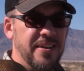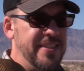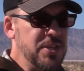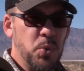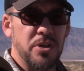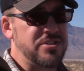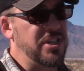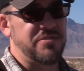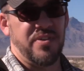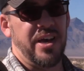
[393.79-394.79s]
this works
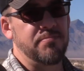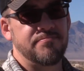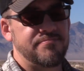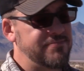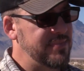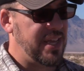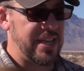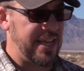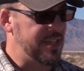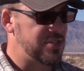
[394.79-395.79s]
just fine. And
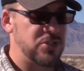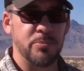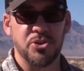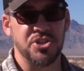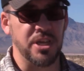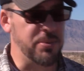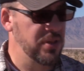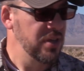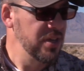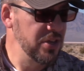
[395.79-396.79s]
again, it's super cheap.
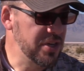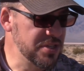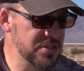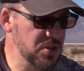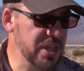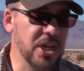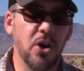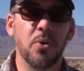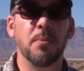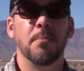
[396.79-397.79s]
You can certainly
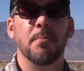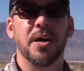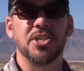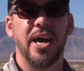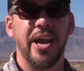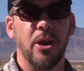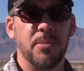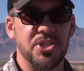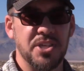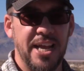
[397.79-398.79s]
go much higher,
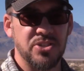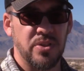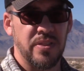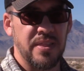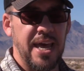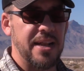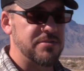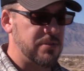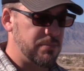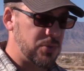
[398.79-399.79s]
much nicer than
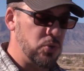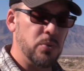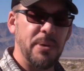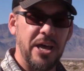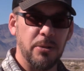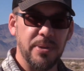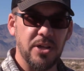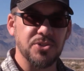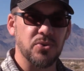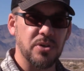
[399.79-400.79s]
that, some cool battle
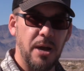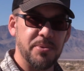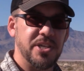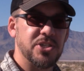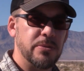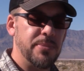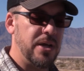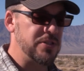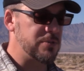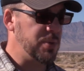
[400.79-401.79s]
belts or competition
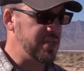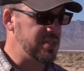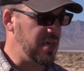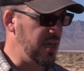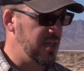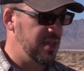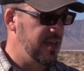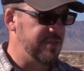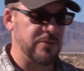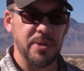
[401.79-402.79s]
belts, but
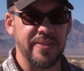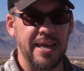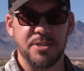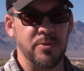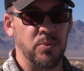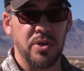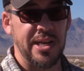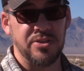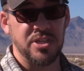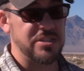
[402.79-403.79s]
for me, that's been
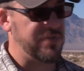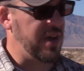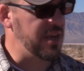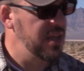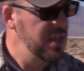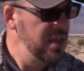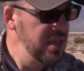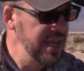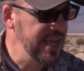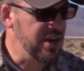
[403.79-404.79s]
working out just fine.
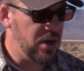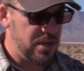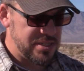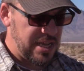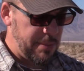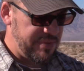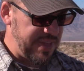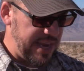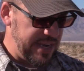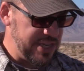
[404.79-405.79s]
And on top of
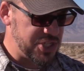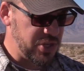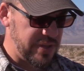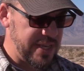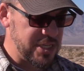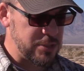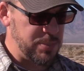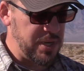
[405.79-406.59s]
that, I didn't show you this,